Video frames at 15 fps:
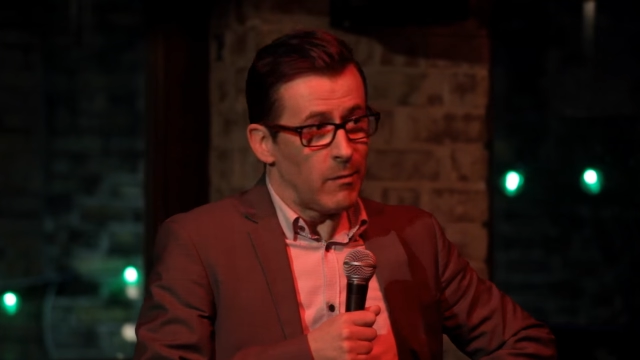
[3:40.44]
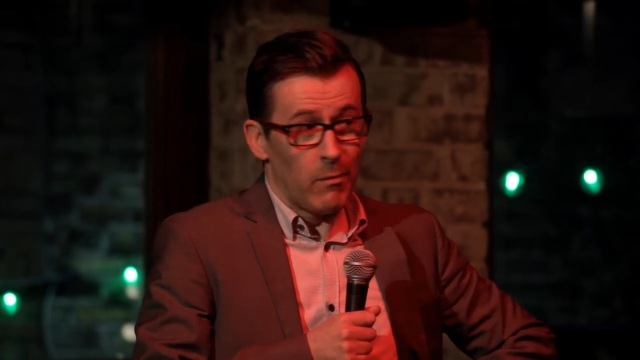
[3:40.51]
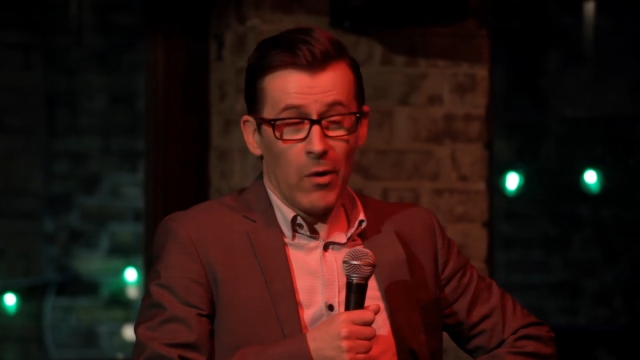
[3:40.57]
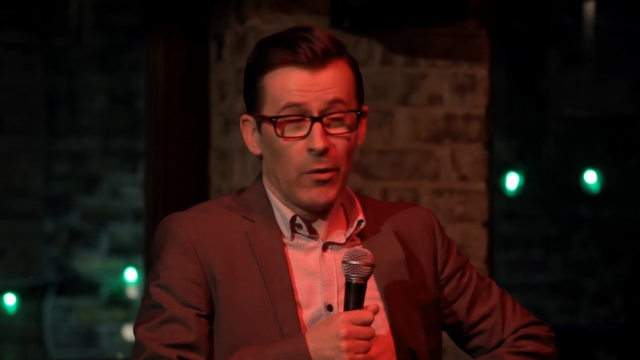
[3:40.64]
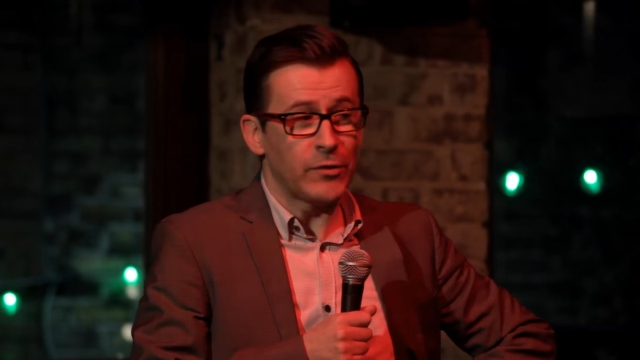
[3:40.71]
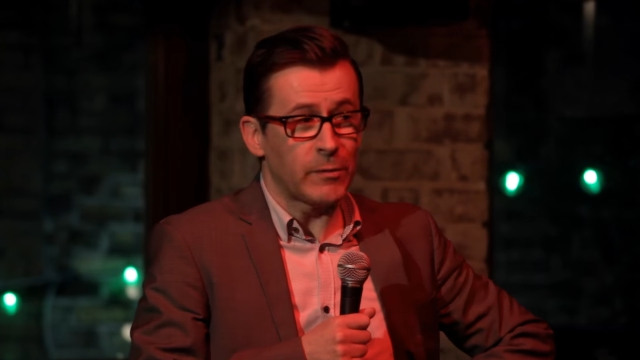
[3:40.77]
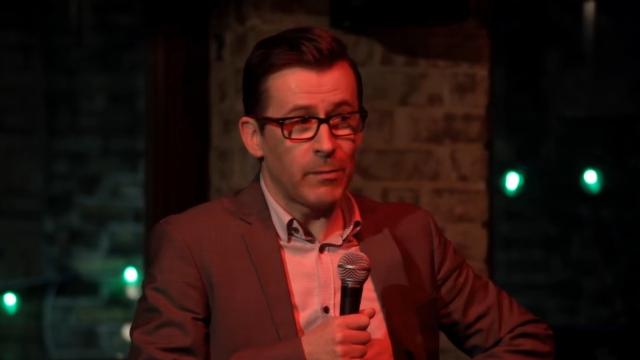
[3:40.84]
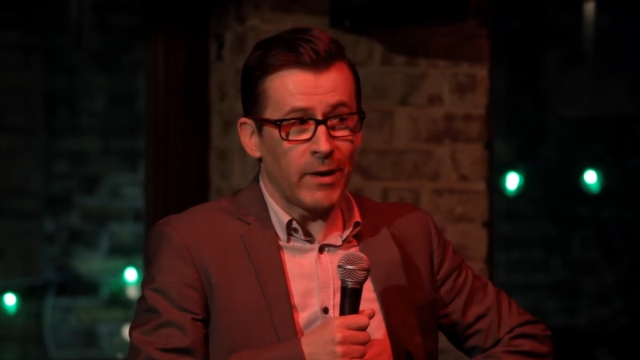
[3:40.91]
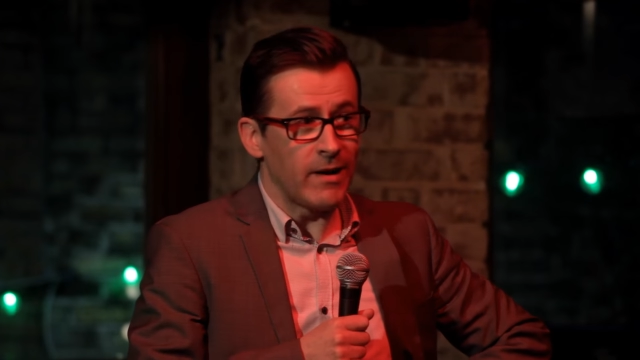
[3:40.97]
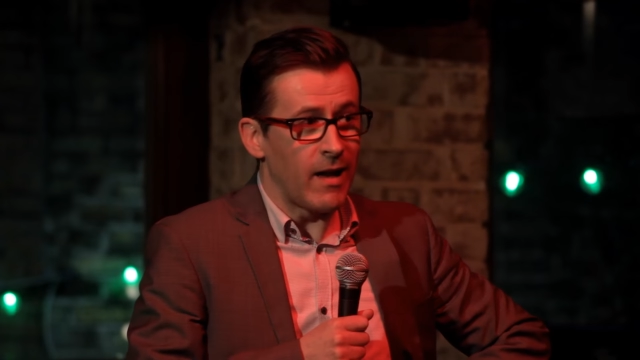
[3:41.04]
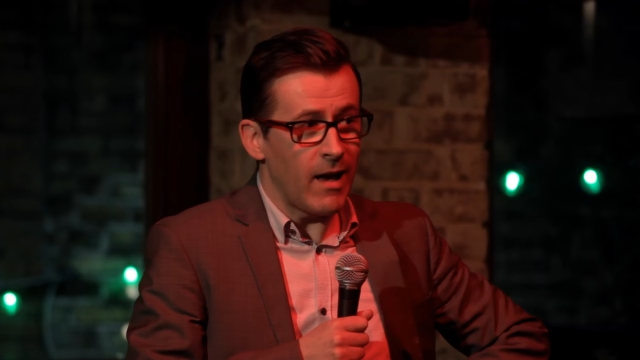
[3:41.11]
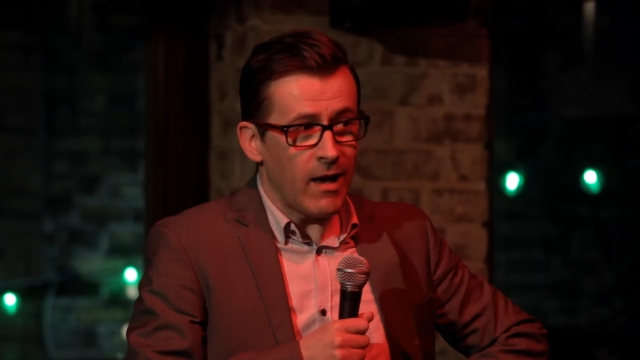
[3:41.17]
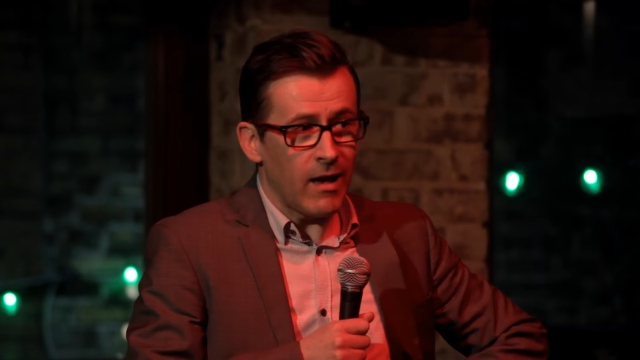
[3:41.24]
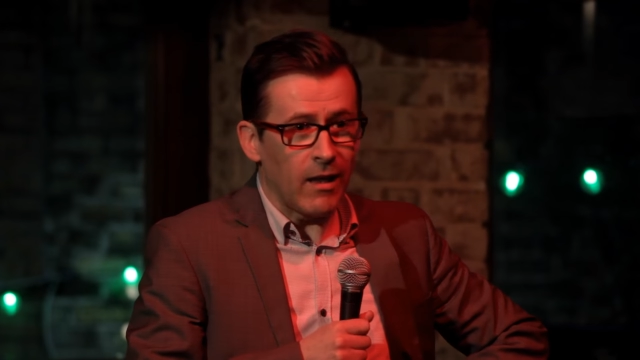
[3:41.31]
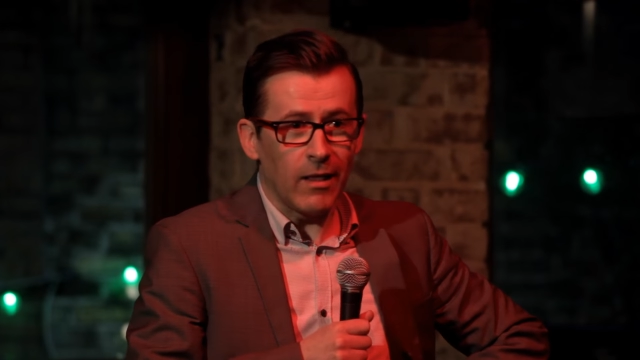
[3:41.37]
most
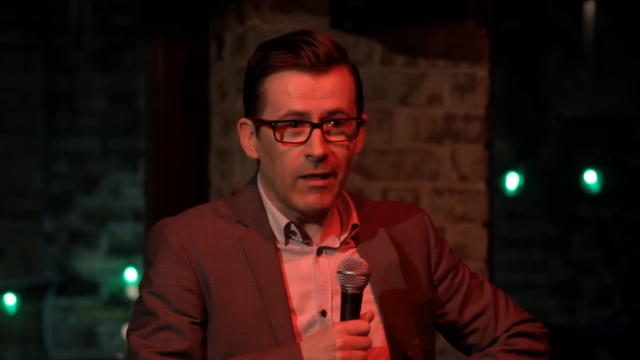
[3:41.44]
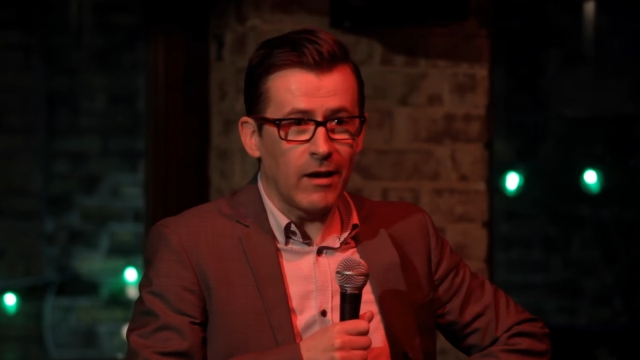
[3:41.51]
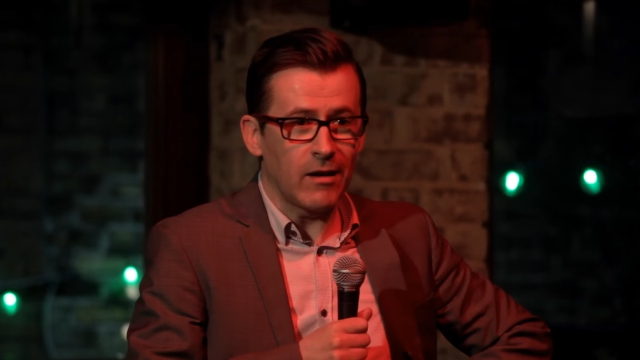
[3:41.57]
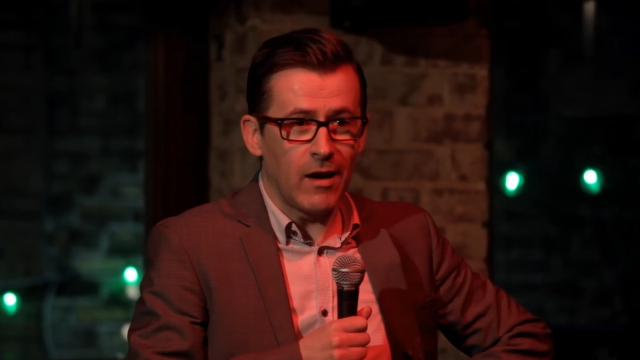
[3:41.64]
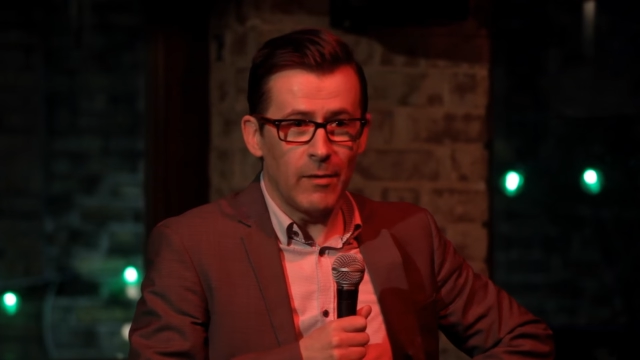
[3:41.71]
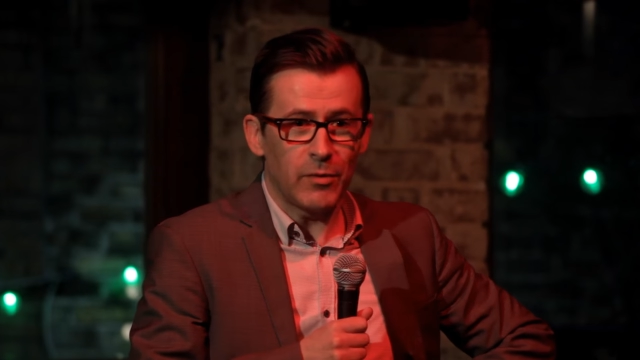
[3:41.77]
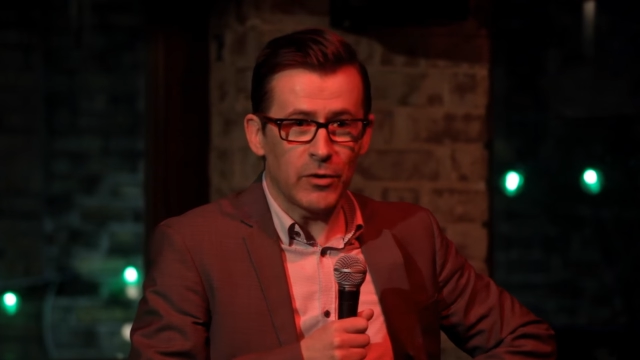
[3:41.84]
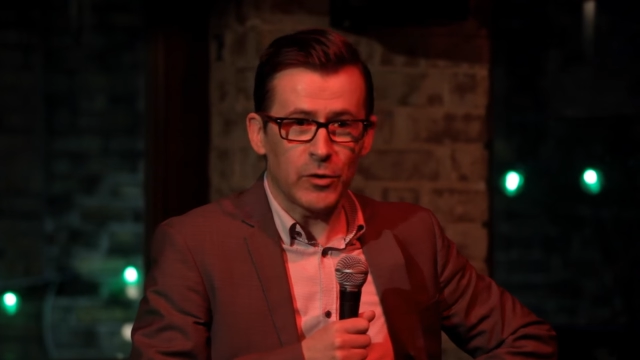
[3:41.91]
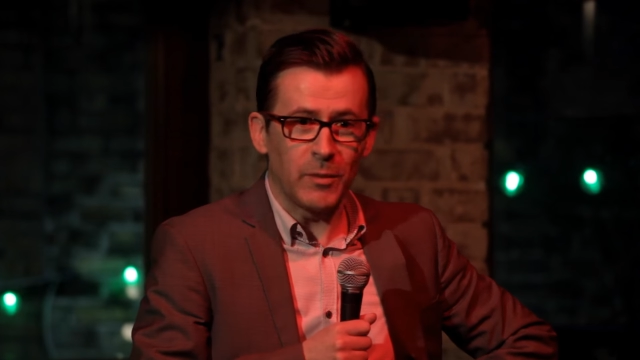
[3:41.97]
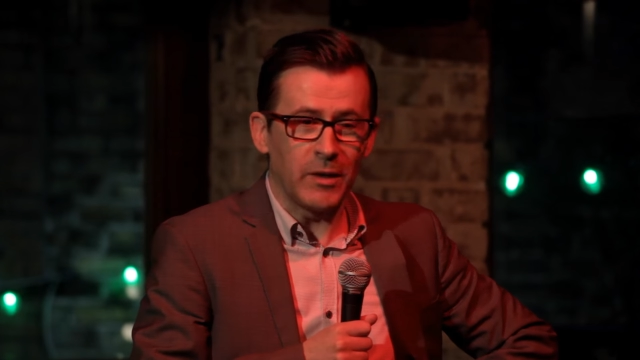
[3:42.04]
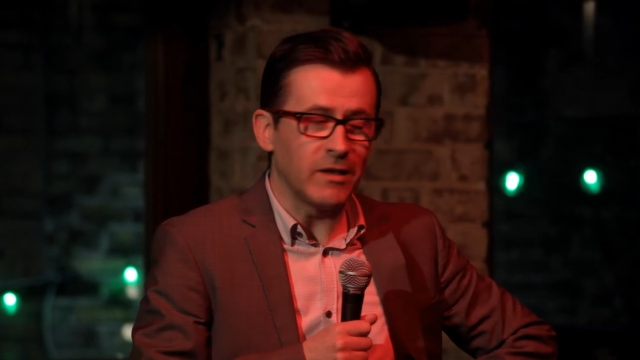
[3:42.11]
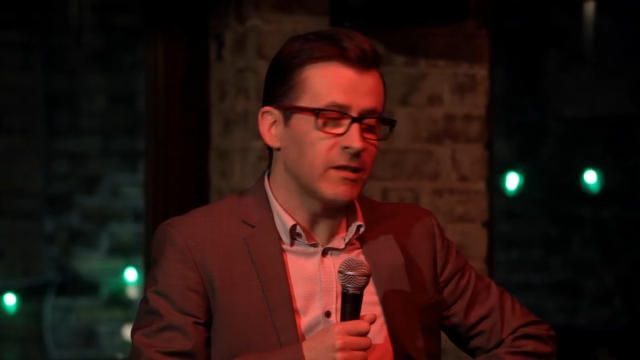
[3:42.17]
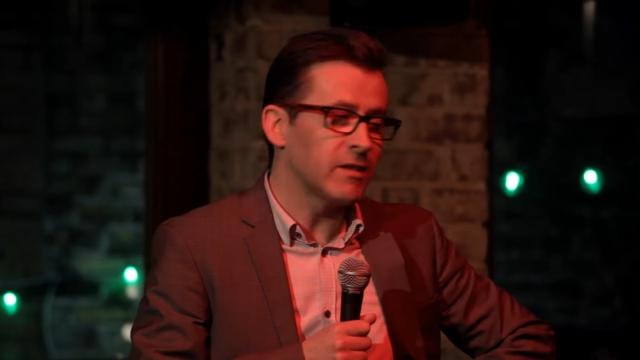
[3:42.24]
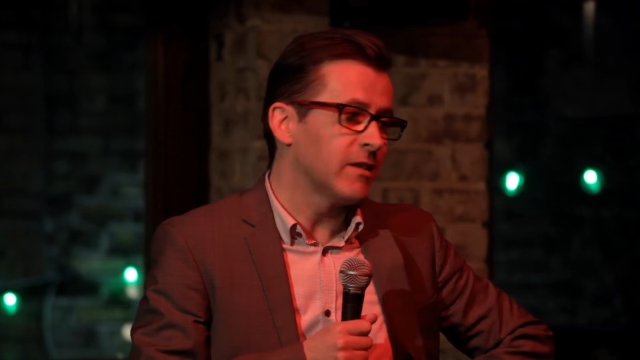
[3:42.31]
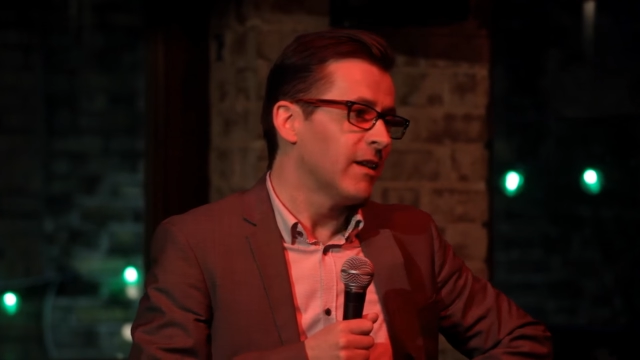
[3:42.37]
banal
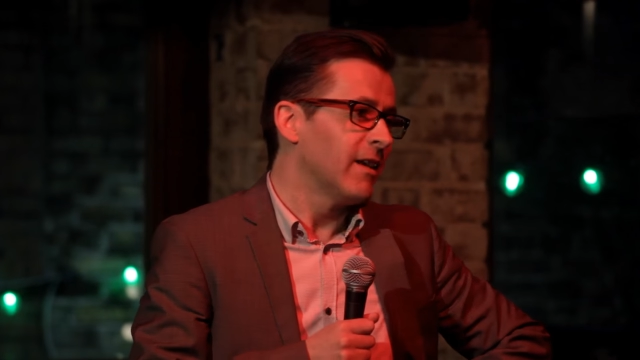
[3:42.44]
accomplishments